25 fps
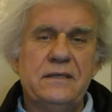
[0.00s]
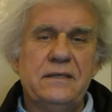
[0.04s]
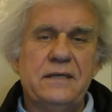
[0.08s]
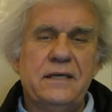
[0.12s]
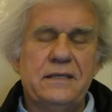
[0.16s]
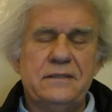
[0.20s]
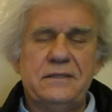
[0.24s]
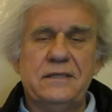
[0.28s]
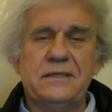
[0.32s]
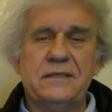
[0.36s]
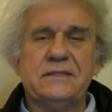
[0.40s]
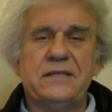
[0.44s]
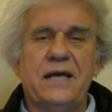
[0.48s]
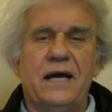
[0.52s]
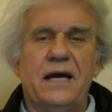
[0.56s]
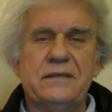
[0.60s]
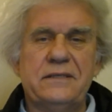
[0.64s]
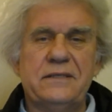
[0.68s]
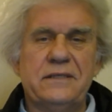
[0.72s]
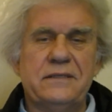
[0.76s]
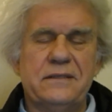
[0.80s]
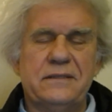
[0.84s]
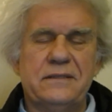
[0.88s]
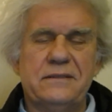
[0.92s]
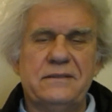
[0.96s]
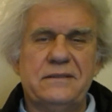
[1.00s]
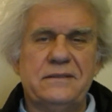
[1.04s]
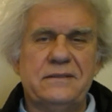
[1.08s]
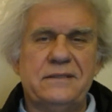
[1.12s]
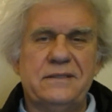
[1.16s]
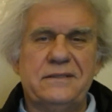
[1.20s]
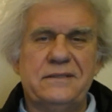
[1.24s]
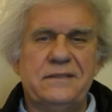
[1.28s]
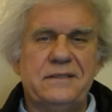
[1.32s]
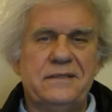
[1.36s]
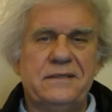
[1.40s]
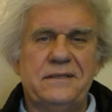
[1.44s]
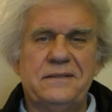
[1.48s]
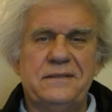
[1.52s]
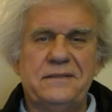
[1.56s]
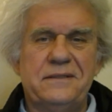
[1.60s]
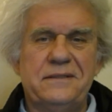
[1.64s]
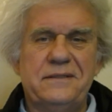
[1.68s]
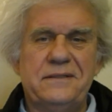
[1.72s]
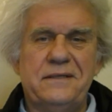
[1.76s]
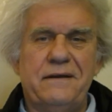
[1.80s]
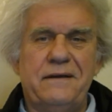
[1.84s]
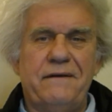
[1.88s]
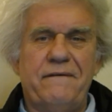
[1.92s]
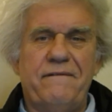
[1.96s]
And turns out, you know, uh,
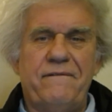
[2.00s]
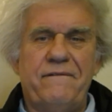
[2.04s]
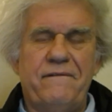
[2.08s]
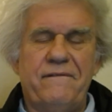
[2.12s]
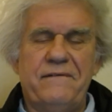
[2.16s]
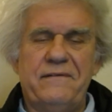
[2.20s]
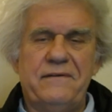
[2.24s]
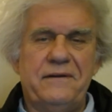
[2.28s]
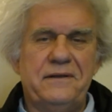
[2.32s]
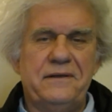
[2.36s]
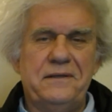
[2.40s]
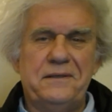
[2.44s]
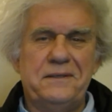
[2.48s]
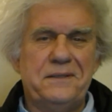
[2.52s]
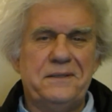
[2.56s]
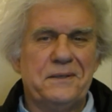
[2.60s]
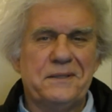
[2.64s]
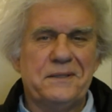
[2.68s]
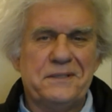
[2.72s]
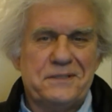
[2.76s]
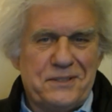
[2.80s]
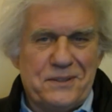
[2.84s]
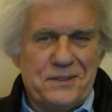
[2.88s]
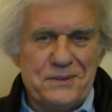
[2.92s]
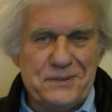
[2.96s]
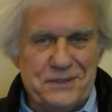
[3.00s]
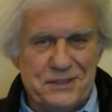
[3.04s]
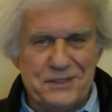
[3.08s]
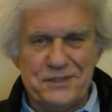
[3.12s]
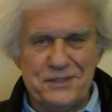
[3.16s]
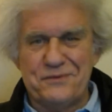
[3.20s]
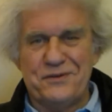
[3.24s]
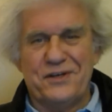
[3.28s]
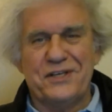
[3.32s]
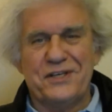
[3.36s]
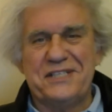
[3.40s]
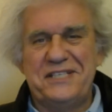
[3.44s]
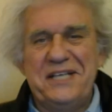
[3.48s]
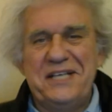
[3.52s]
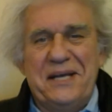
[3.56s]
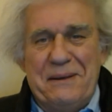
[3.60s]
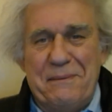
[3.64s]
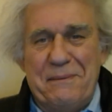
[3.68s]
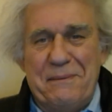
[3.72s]
if, you know, the solution is very